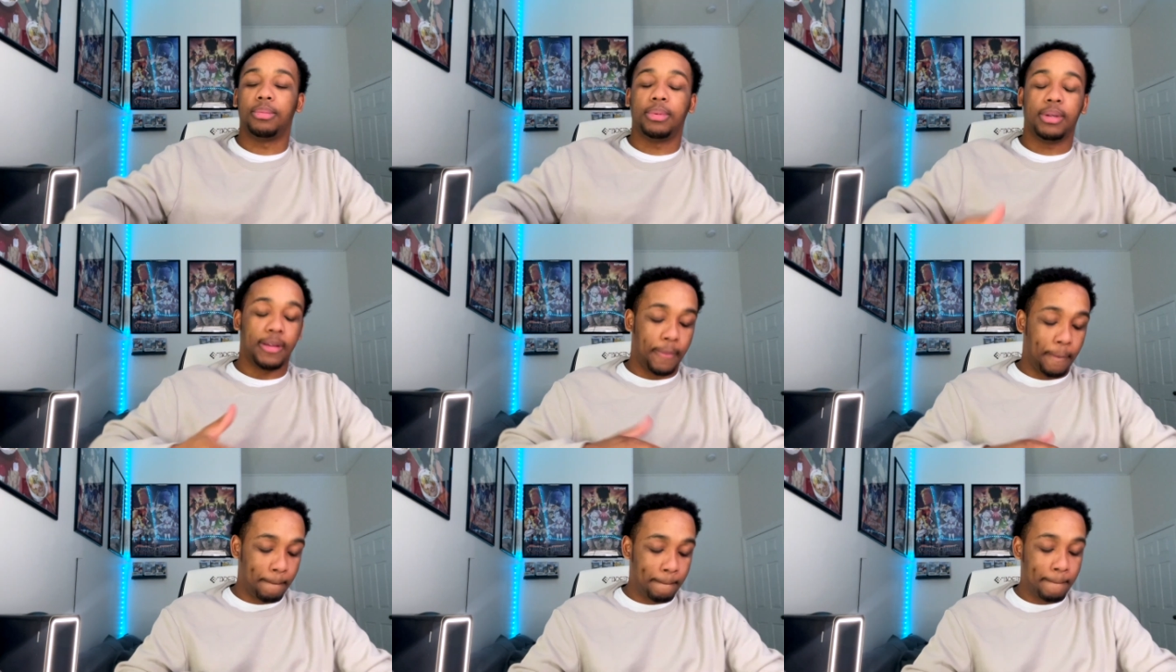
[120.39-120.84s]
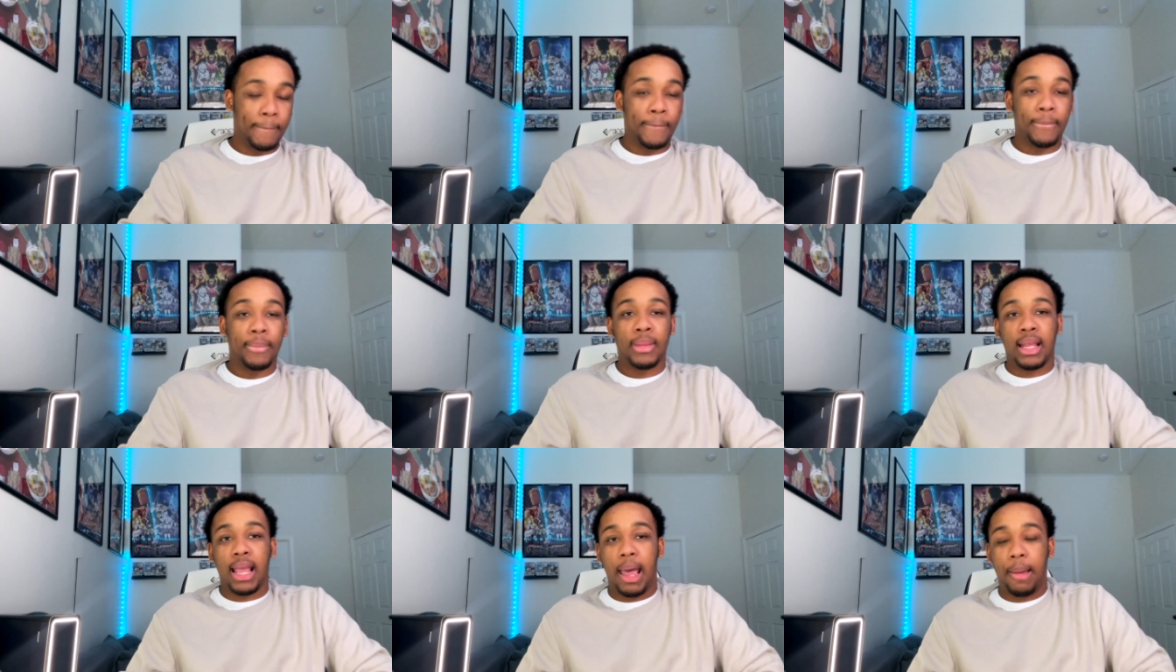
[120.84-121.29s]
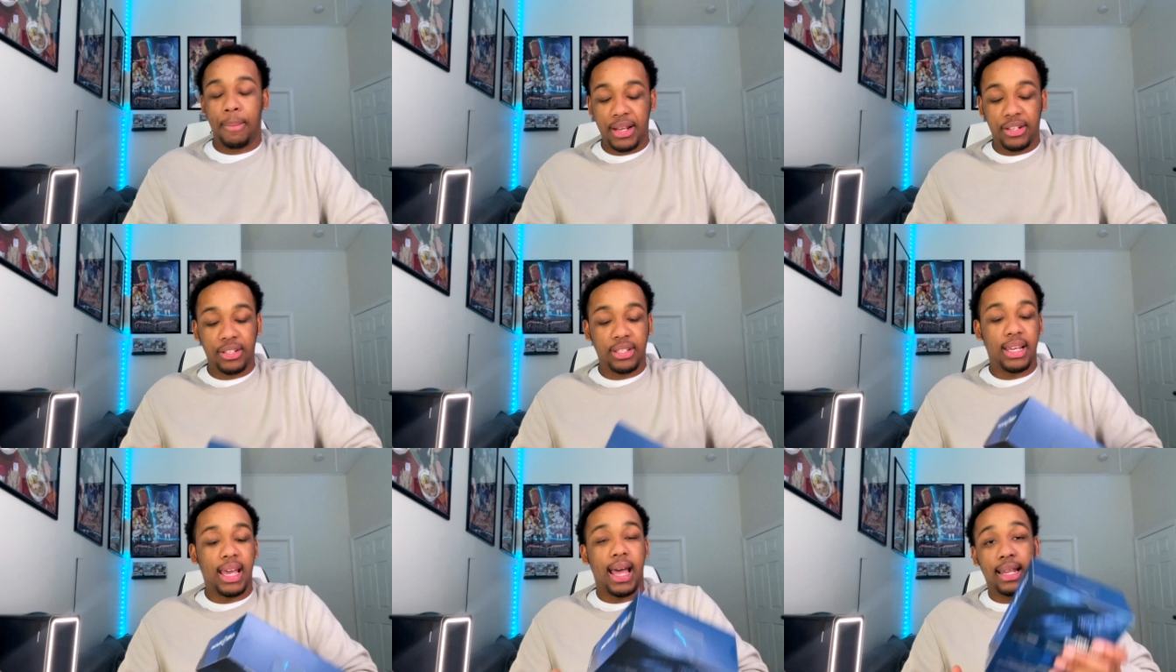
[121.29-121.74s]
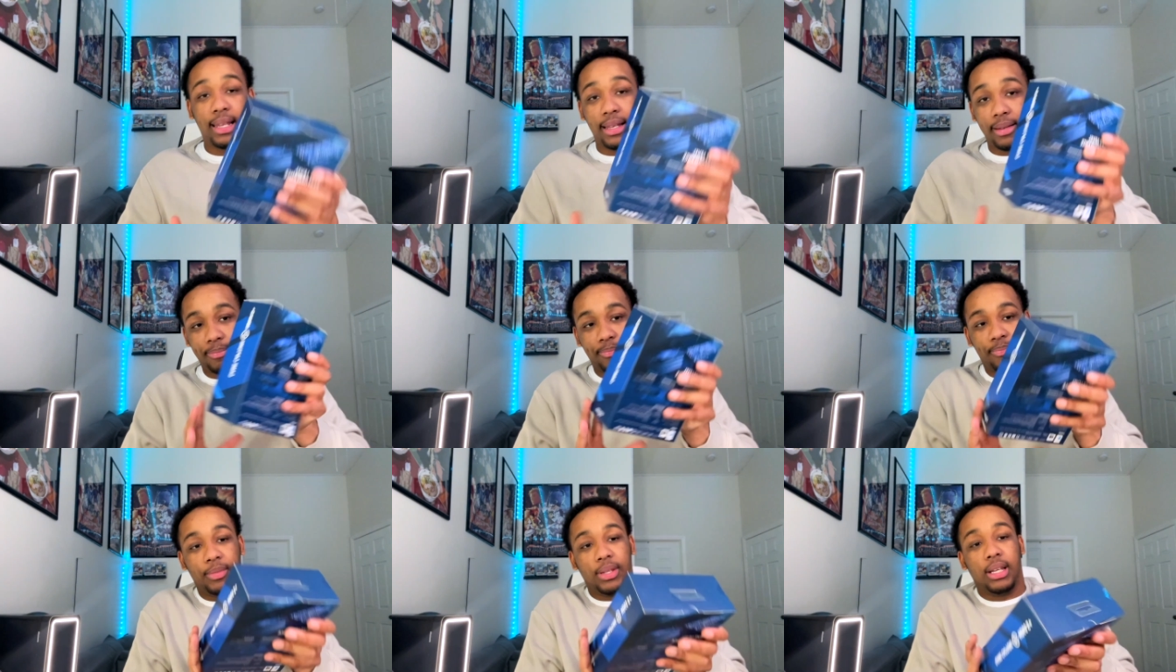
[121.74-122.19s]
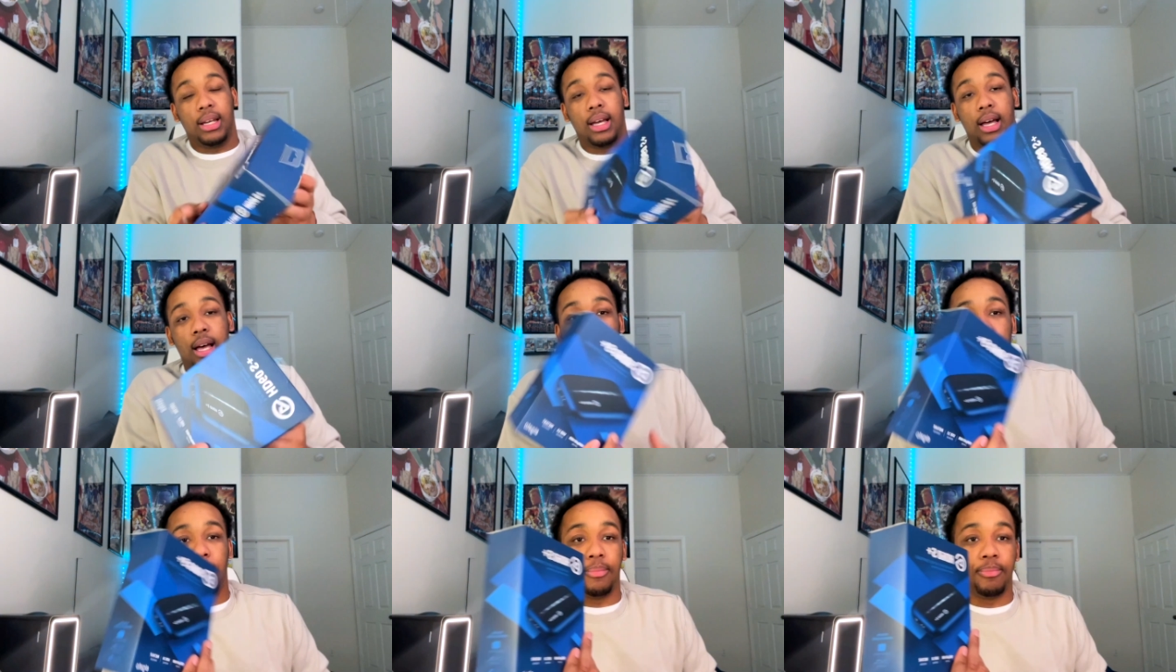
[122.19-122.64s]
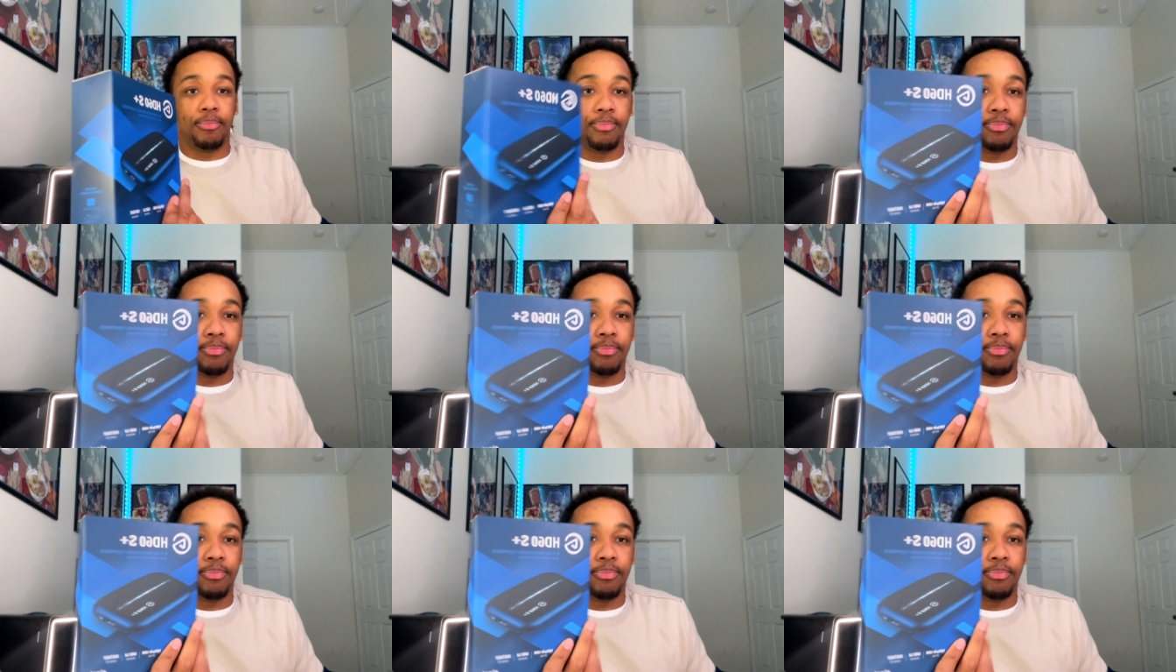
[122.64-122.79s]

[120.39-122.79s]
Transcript: But I basically got the um,